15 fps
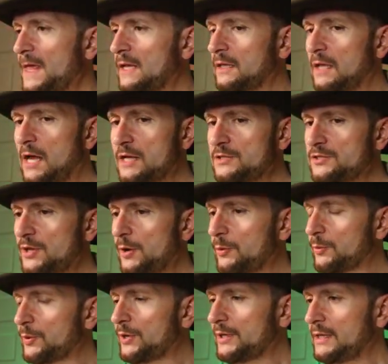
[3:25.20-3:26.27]
Alonzo
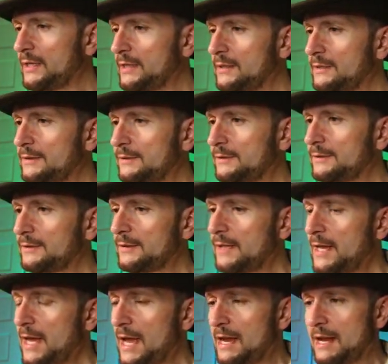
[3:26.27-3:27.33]
rookie.
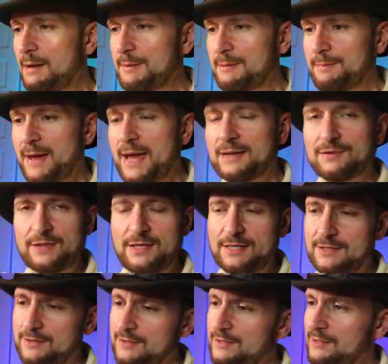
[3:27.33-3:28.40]
And back
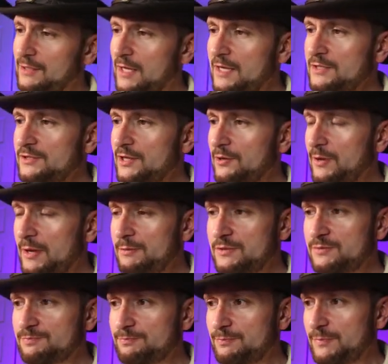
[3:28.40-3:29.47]
then, Alonzo, he
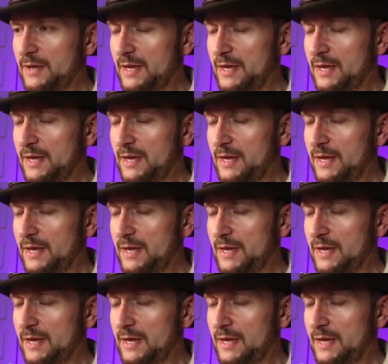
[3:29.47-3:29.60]
was